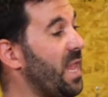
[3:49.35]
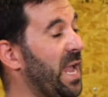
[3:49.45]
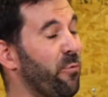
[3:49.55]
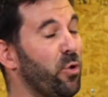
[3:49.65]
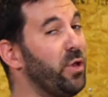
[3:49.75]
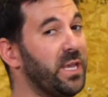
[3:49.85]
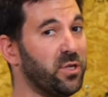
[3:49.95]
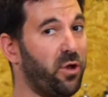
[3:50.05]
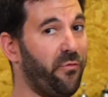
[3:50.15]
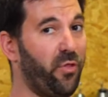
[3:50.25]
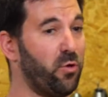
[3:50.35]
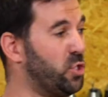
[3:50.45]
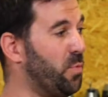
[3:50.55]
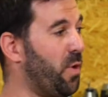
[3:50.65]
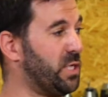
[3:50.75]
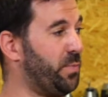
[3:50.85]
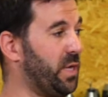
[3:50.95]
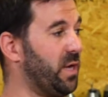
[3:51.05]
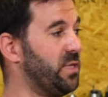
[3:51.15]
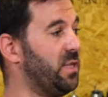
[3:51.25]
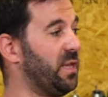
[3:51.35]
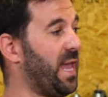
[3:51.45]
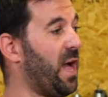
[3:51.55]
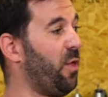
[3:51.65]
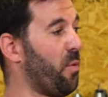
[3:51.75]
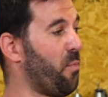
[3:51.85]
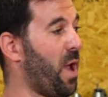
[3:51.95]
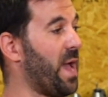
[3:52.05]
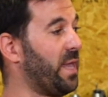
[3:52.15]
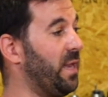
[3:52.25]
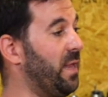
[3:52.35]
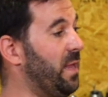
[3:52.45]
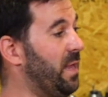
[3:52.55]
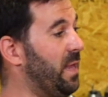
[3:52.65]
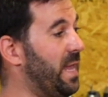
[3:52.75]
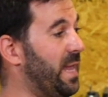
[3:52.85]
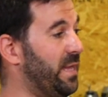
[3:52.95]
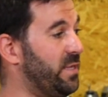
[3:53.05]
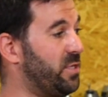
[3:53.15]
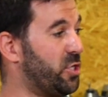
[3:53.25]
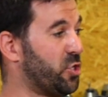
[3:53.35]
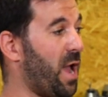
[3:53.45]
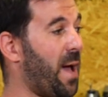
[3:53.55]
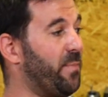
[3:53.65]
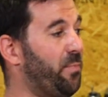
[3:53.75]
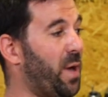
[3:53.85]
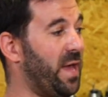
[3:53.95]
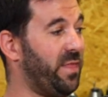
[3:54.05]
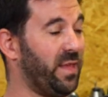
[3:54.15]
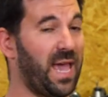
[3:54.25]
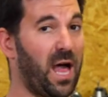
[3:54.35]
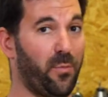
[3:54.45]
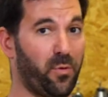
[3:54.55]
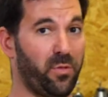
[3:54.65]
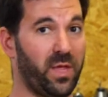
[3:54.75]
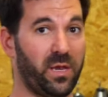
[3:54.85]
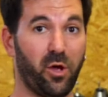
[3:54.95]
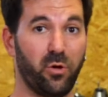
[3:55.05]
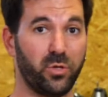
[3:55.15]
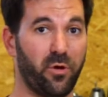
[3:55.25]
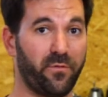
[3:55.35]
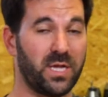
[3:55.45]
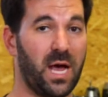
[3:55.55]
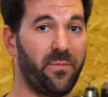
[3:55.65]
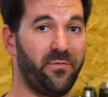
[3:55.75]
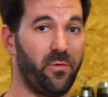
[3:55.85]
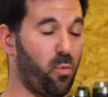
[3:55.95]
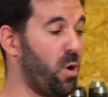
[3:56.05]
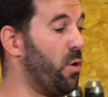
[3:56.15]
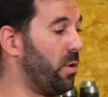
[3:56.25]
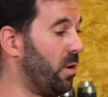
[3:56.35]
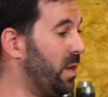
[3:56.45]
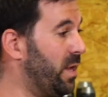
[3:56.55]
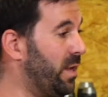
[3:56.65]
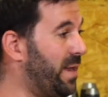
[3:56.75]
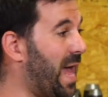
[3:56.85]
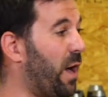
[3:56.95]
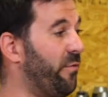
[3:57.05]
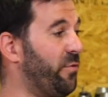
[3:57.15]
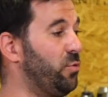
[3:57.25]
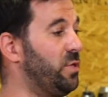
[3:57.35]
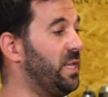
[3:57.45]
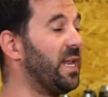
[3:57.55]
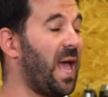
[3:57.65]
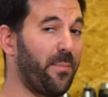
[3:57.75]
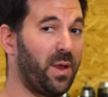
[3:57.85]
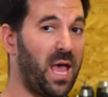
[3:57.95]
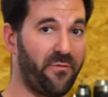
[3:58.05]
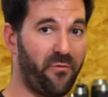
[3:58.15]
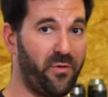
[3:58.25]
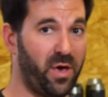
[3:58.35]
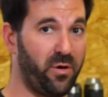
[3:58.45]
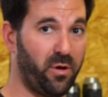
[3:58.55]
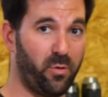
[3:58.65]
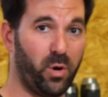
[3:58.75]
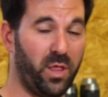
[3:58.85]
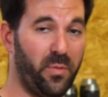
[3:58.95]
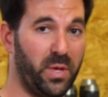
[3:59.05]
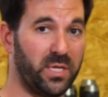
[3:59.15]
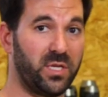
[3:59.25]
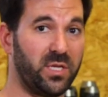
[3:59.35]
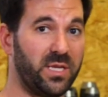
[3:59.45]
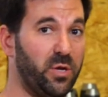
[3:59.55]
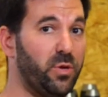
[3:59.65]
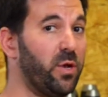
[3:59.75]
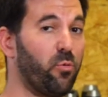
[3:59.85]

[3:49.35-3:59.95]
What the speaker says: It really isn't going to float too much because the caliper bracket is trapped by the caliper that goes over top of the rotor. Now, if you did happen to have a failure in one of the pistons and you didn't